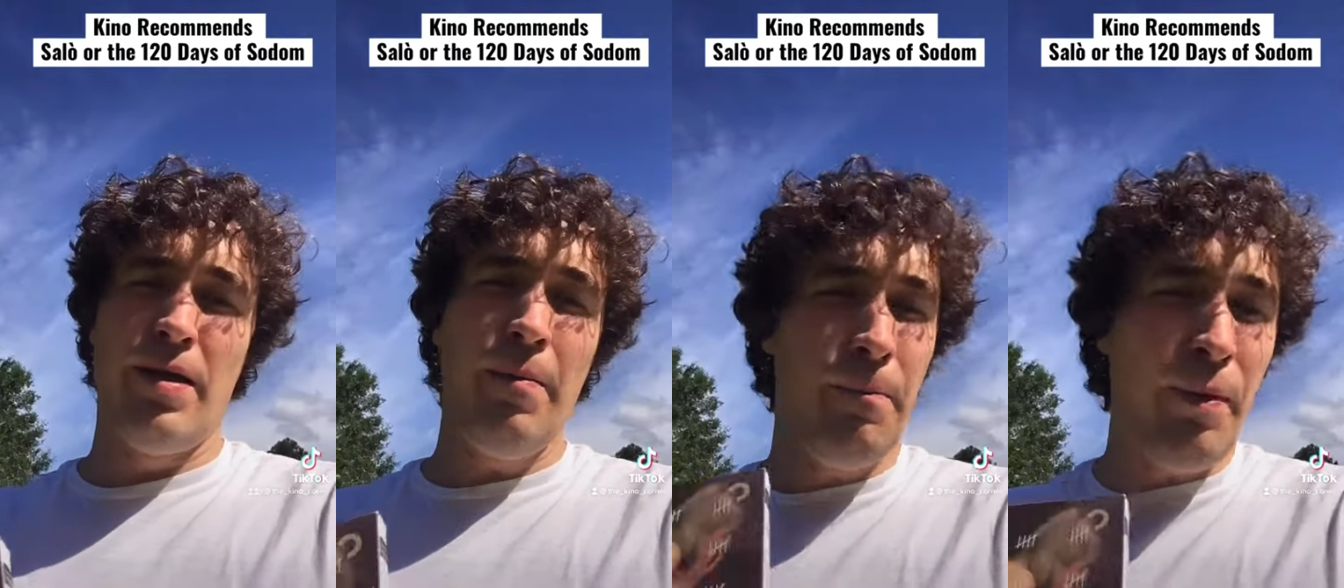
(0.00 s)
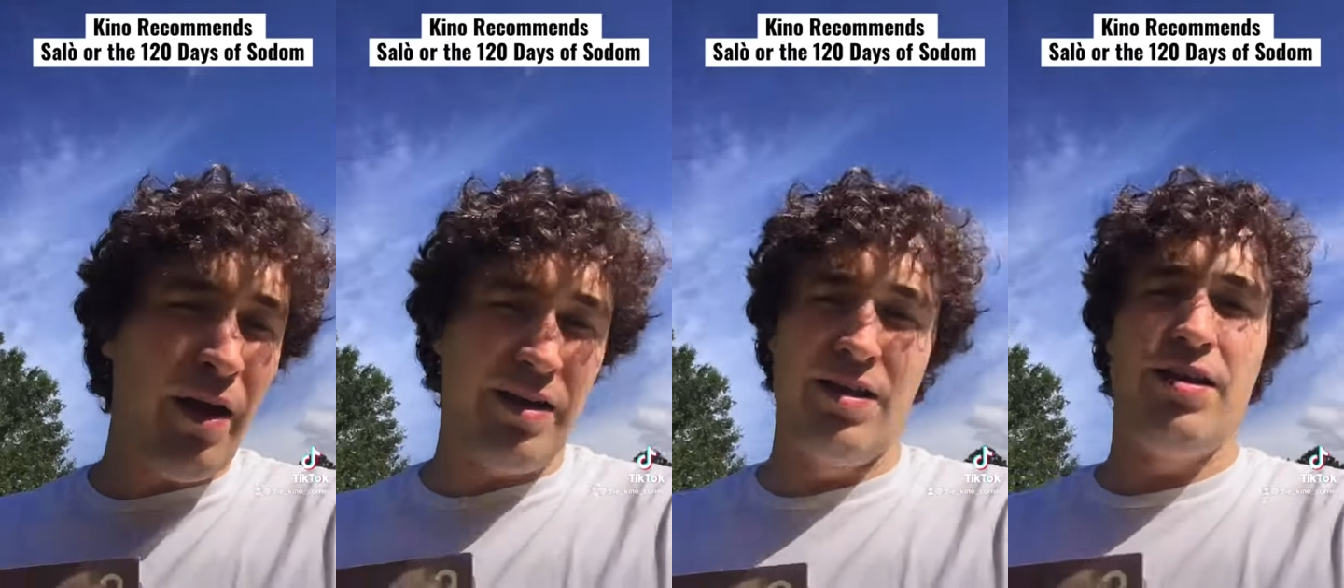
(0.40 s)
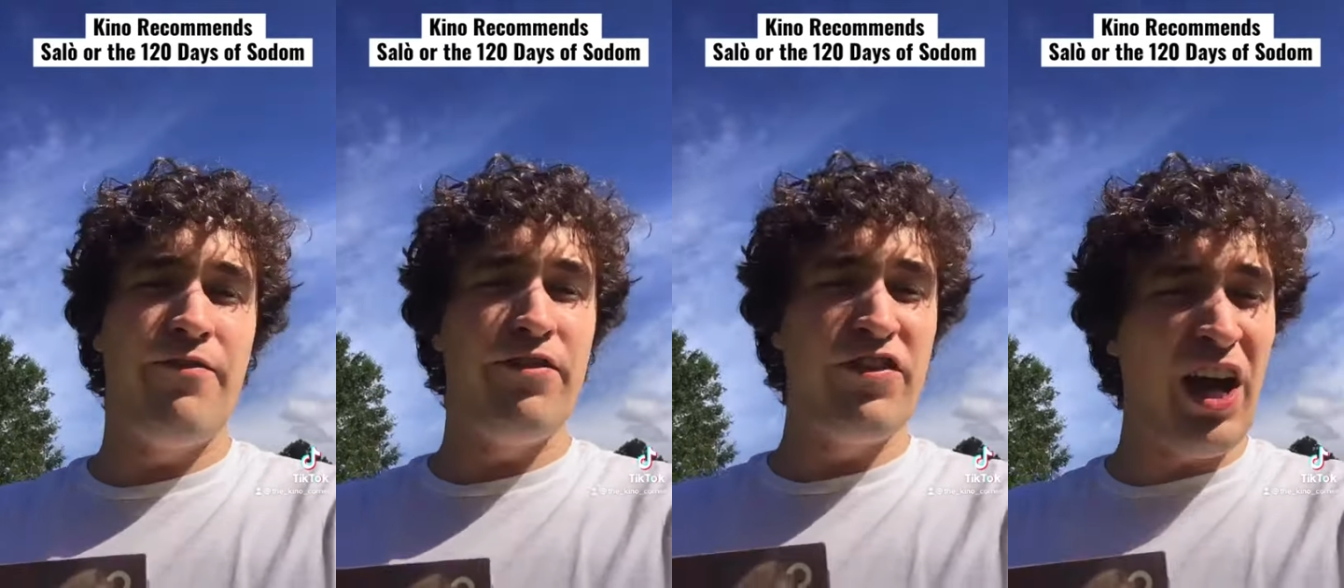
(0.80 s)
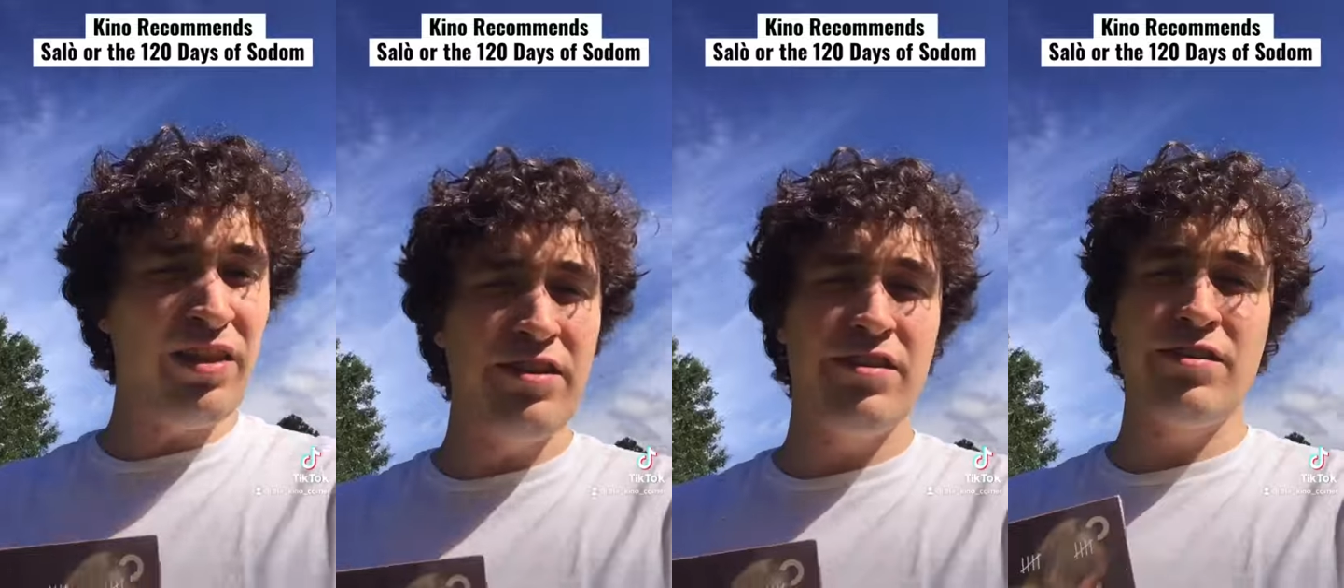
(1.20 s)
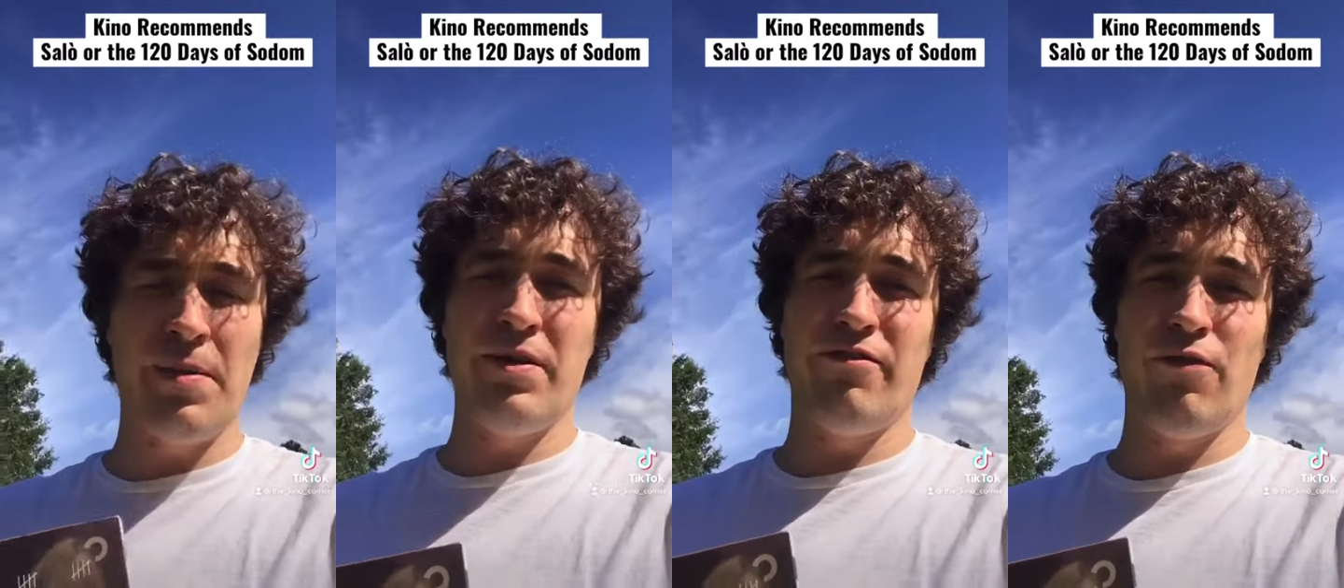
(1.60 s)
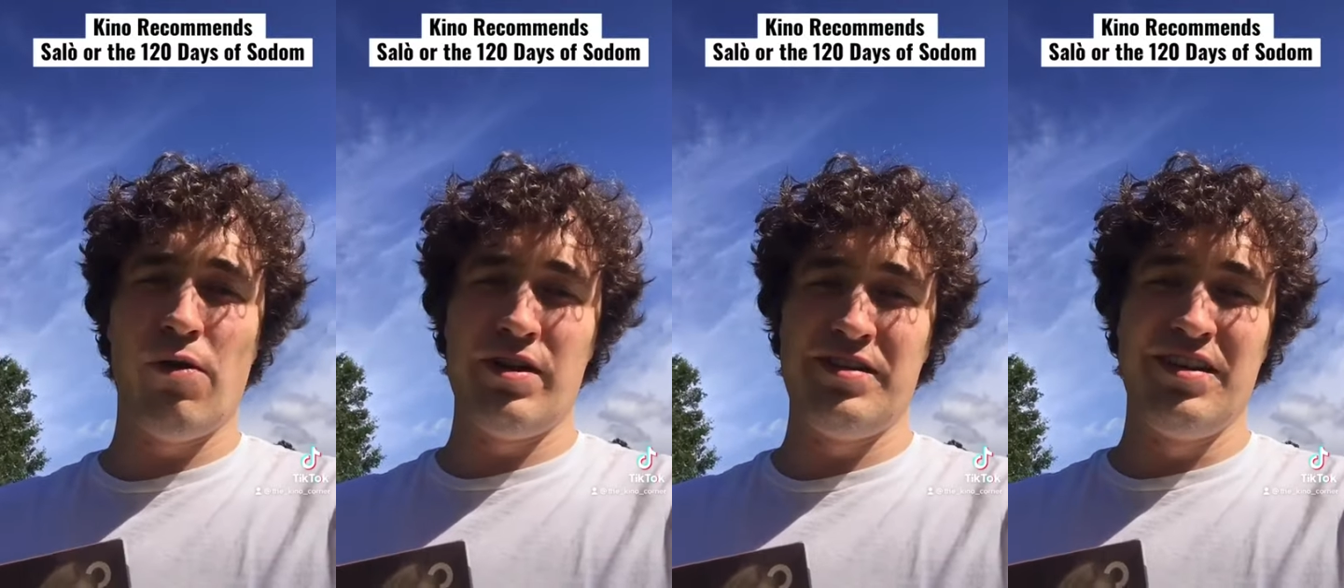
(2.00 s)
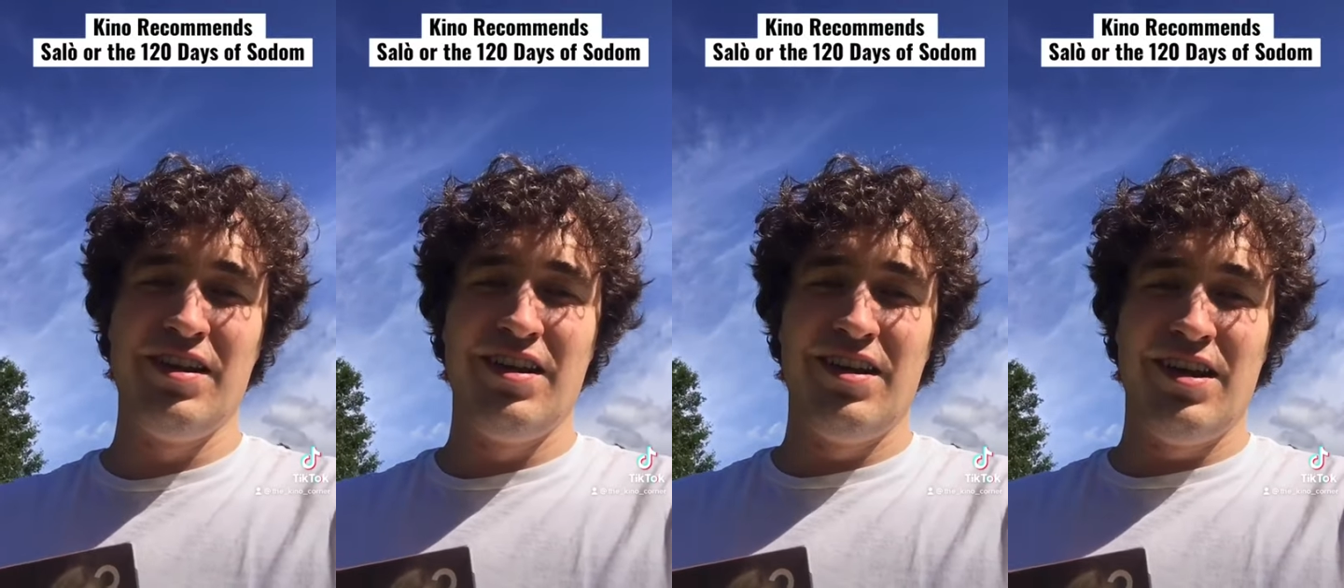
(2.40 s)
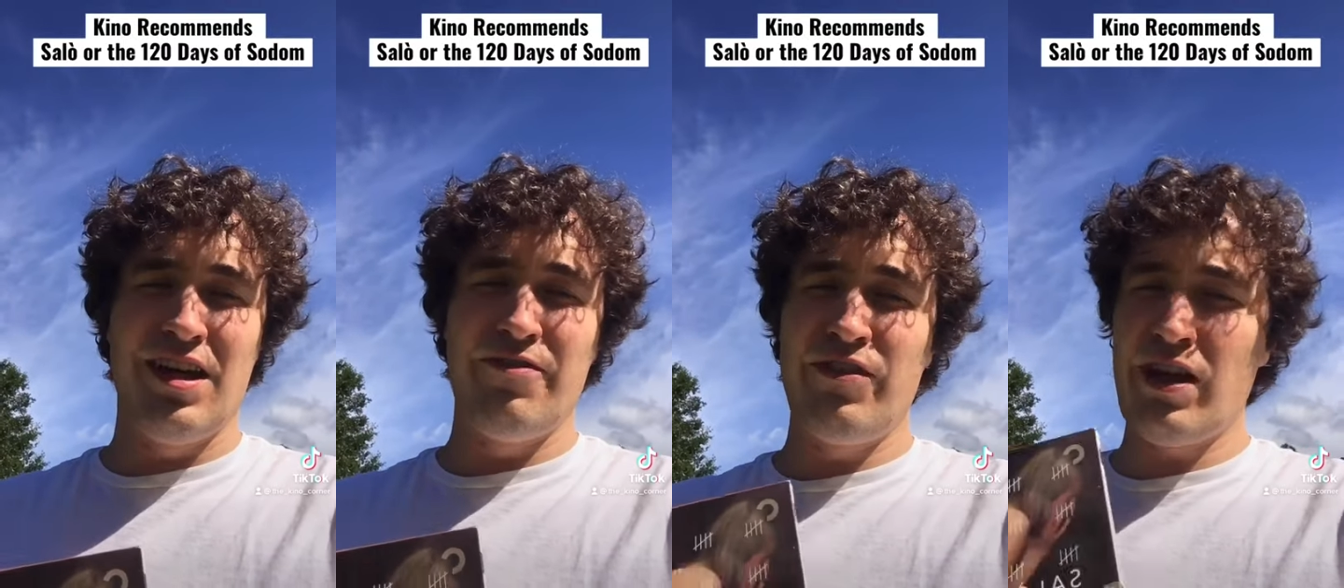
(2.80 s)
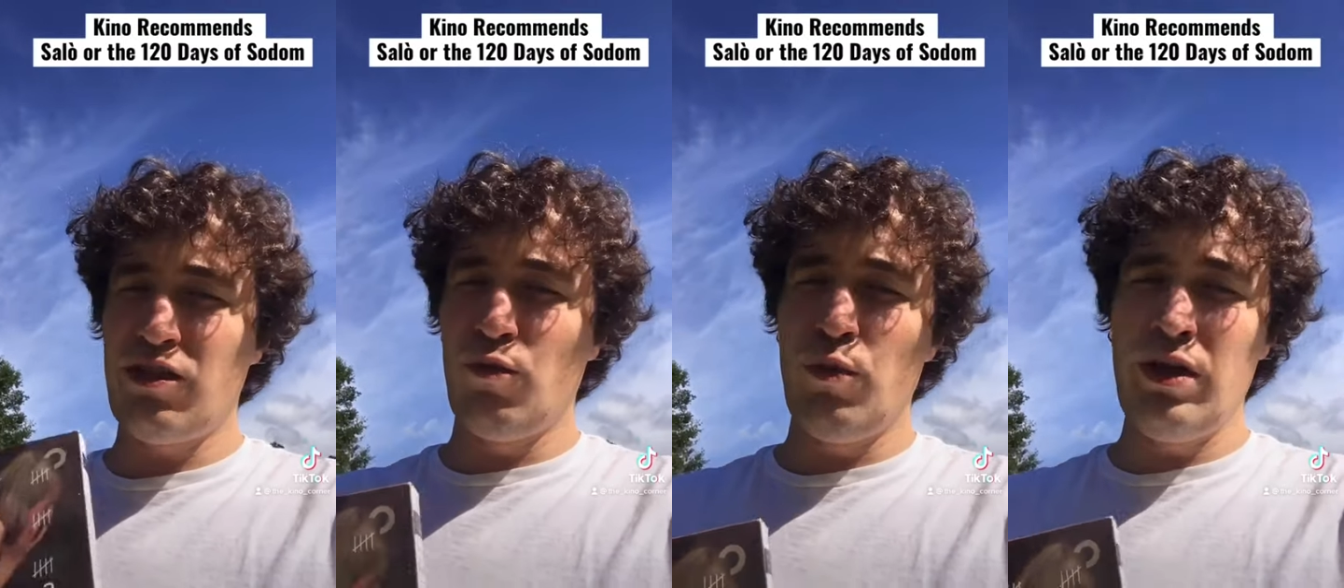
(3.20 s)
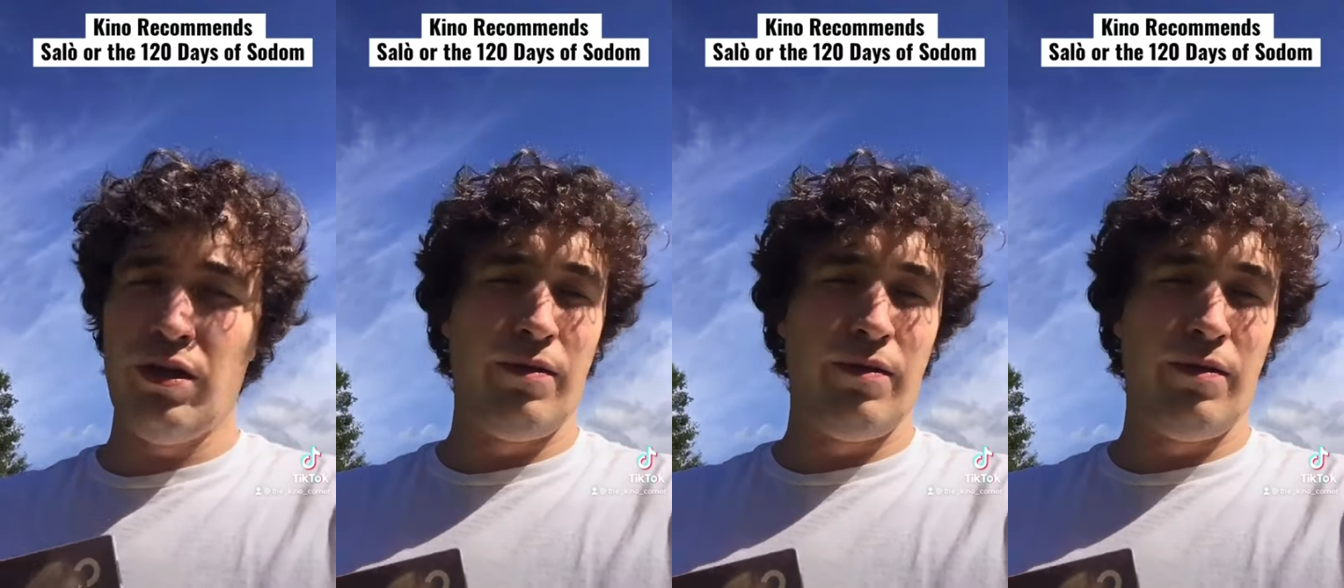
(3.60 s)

But if you've got the stomach for it and you've got the will,